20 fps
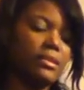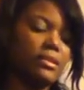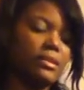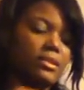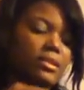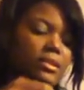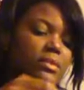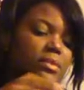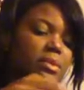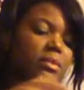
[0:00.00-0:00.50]

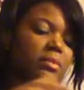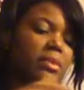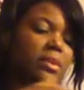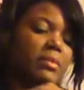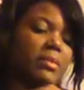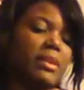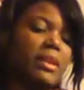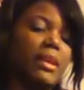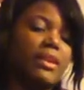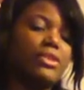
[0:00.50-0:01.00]
just put
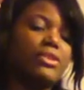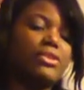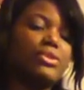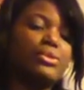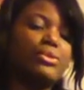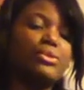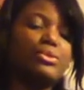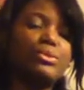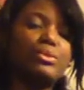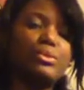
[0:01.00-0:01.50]
maybe like
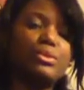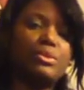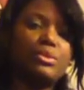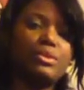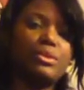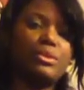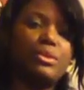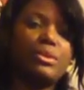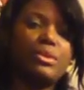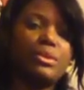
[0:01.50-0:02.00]
2,
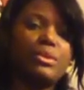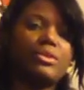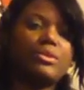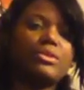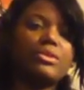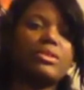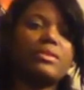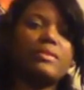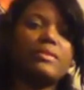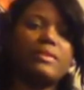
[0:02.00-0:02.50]

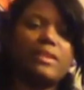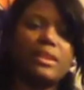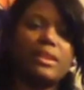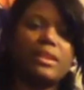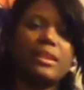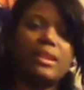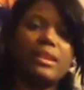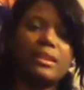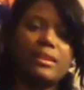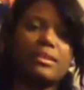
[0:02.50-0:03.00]
just to fill
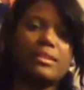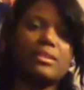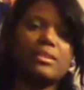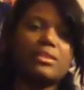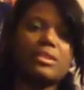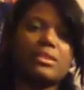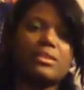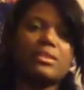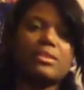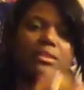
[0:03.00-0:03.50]
it in,
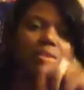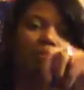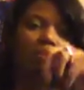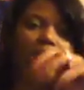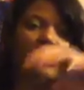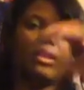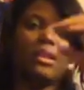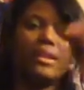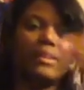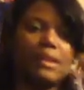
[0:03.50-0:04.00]
just a
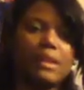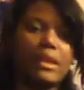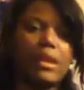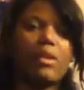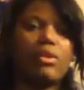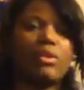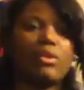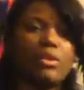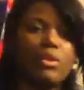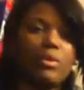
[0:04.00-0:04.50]
smidget, and then I'll
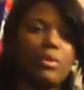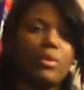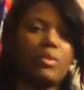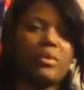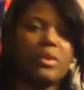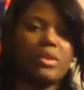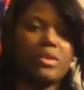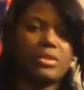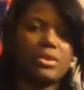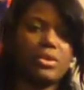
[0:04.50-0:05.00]
go on with
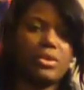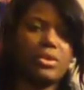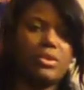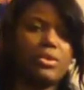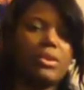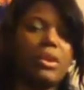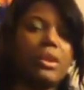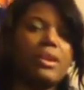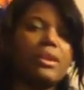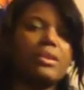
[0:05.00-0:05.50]
my circle.
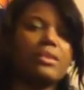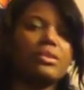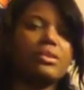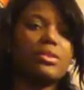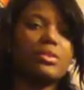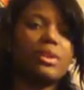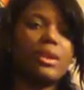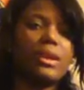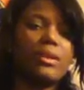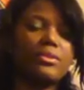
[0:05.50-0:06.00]
So
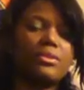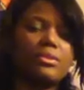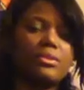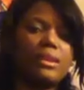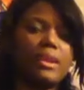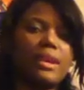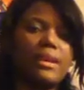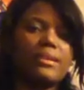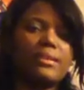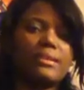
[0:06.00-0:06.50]
what I'll do,
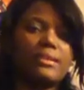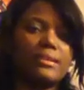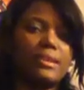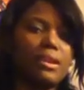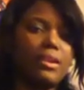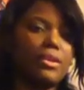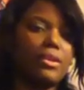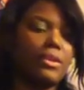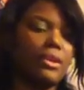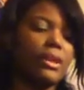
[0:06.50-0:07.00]
guys, is I'll
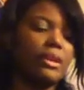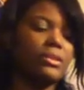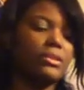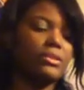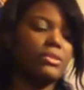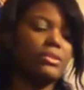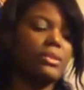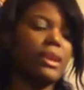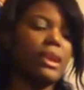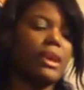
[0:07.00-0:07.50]
go ahead and
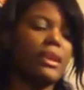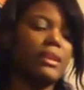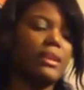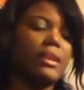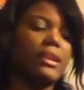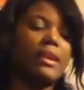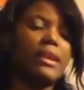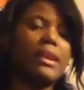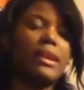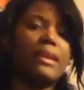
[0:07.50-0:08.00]
do that,
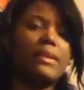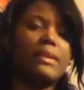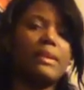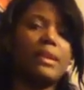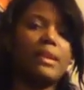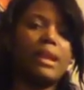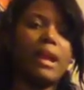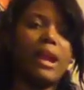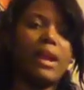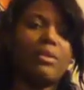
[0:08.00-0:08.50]
and then
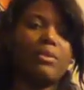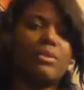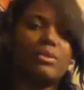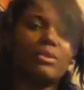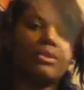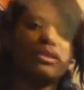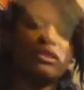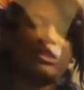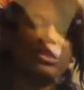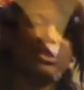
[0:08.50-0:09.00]
I will
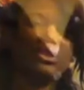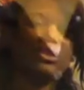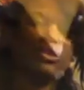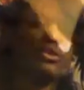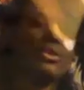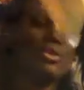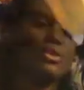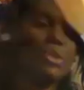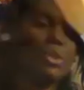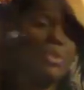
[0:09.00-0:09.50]
see
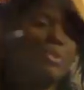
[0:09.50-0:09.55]
you.